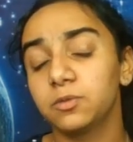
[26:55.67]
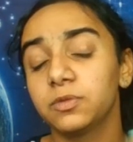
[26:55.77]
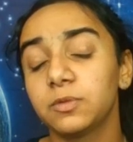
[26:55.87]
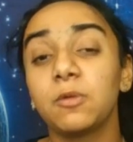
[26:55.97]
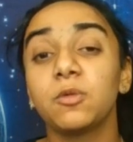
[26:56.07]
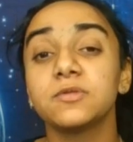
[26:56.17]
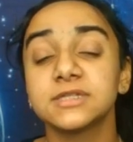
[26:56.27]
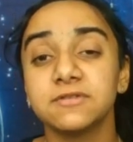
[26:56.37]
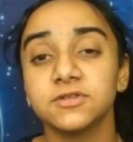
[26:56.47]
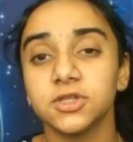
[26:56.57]
what was
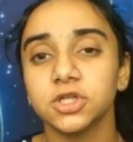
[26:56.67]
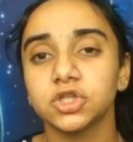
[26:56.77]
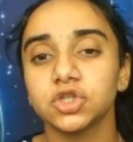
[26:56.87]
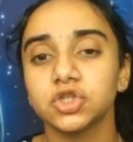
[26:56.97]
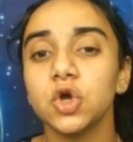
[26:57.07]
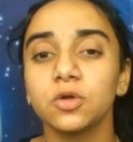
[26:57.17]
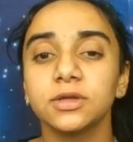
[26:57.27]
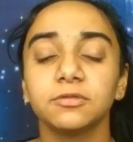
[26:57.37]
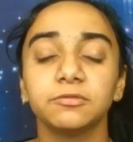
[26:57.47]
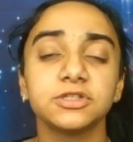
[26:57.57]
given to the control,
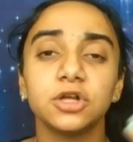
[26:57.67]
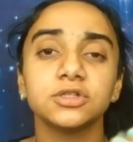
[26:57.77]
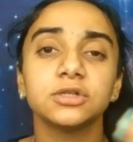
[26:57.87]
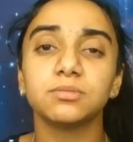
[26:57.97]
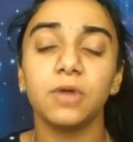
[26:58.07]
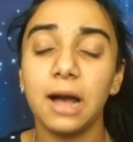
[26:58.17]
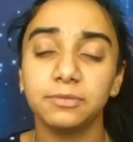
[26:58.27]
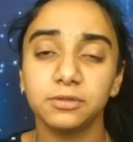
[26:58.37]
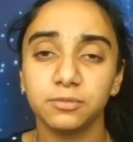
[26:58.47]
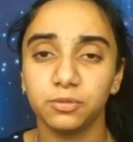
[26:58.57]
results in
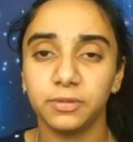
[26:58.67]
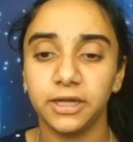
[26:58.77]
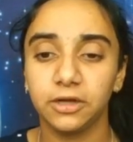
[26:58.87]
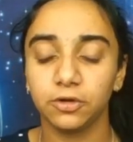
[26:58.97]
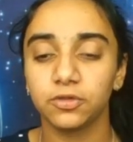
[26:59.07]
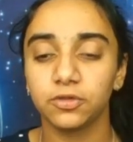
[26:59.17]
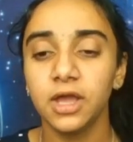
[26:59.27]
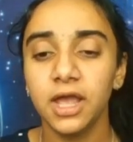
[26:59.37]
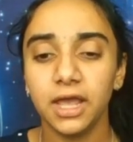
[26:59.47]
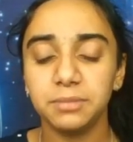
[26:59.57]
optimal plant growth.
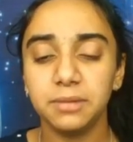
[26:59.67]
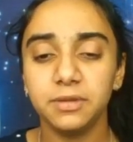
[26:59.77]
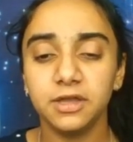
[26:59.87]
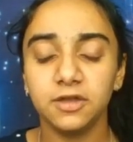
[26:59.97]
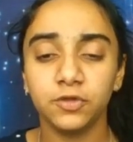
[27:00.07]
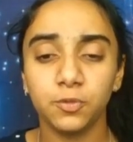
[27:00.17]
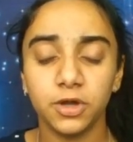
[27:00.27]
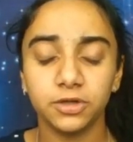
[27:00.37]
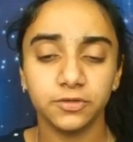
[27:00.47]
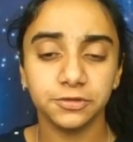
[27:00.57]
And maybe if the one on the